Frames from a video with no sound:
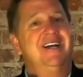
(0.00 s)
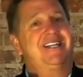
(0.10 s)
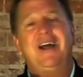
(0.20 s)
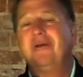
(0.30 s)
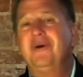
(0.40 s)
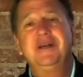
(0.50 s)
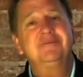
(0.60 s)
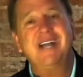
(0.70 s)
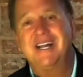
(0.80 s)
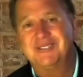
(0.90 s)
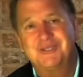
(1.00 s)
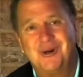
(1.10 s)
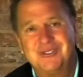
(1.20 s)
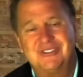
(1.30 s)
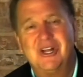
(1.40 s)
Keller Williams had to
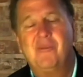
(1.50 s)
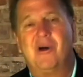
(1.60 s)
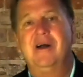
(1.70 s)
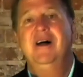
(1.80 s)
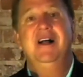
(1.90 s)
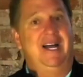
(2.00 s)
start somewhere.